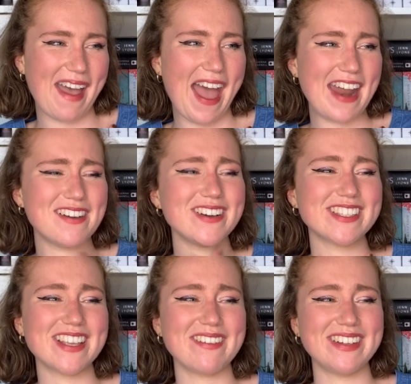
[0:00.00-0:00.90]
and
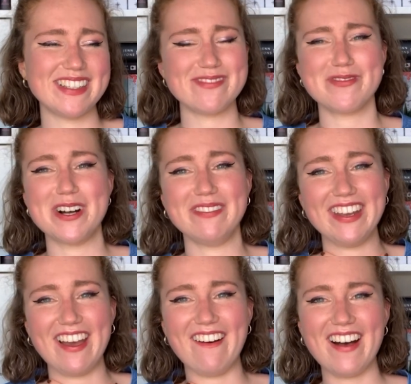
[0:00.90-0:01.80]
also when his mum,
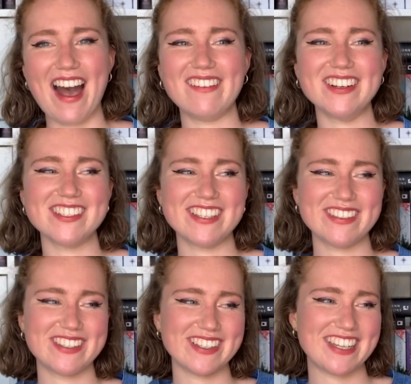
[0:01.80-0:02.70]
and how also
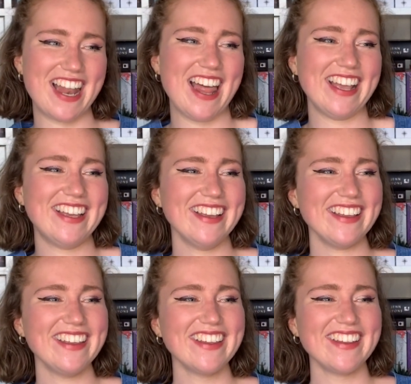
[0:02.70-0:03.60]
such like
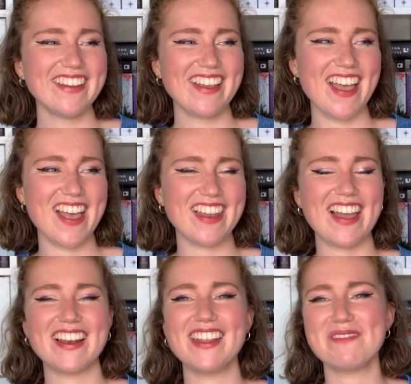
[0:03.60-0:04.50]
a
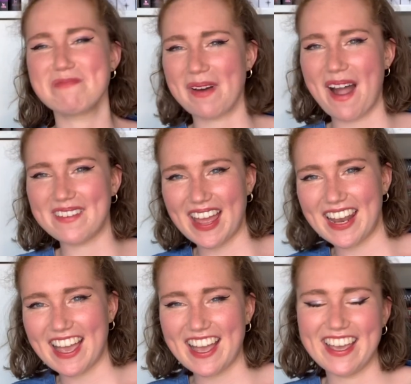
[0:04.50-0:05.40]
like little proud
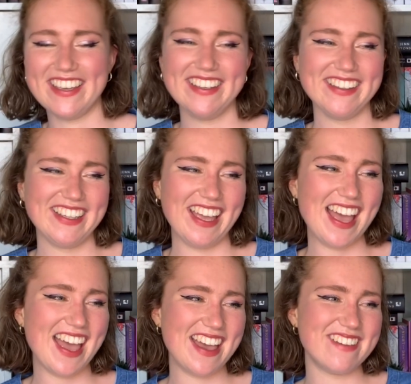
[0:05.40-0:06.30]
ally,
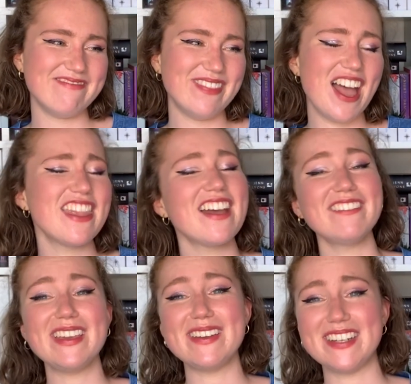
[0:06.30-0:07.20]
and that
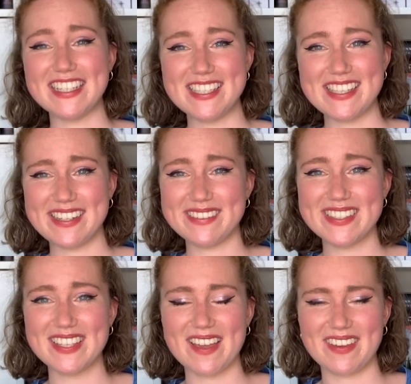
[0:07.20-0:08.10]
reunion scene was
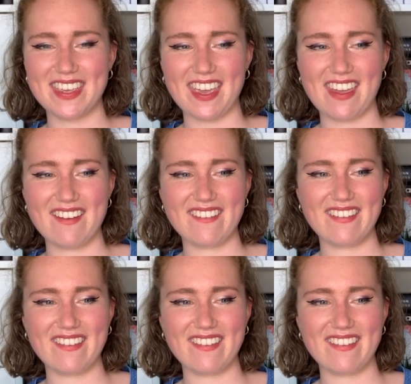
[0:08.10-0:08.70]
so cute.